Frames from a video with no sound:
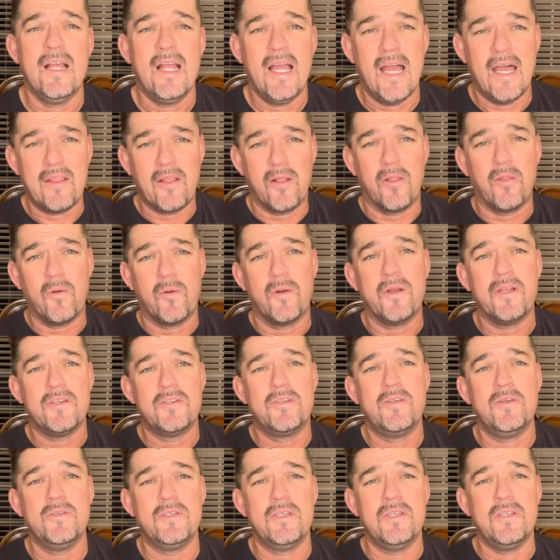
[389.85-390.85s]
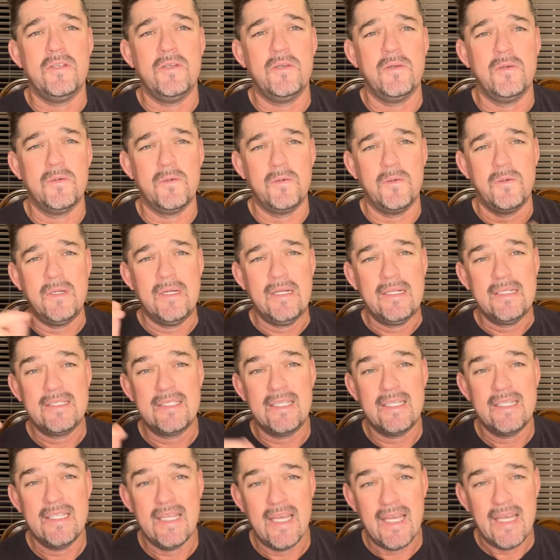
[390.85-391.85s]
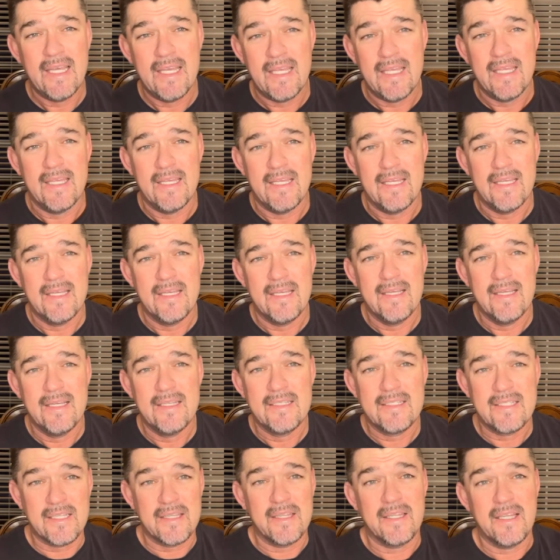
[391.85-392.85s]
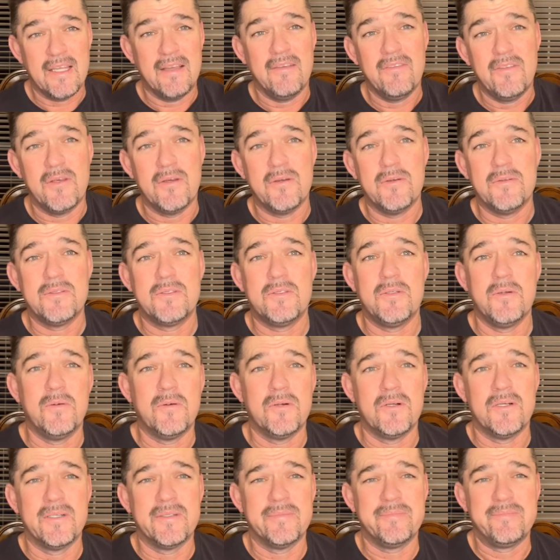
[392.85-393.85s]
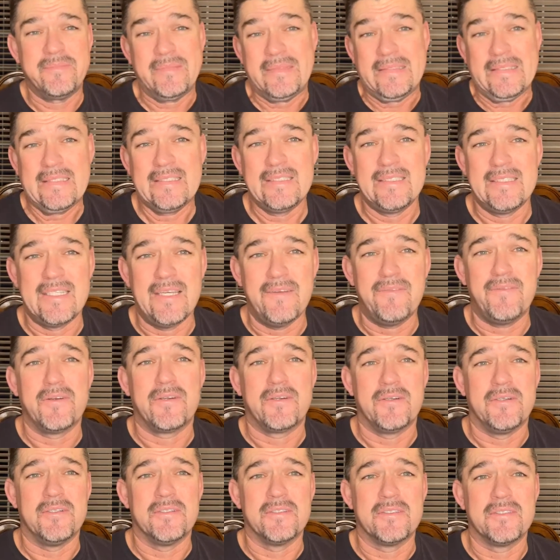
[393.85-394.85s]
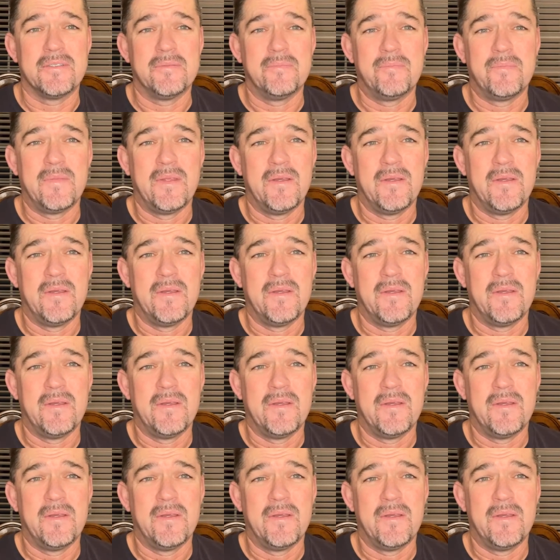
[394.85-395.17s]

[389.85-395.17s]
how the Lord is using you today to love those who are difficult,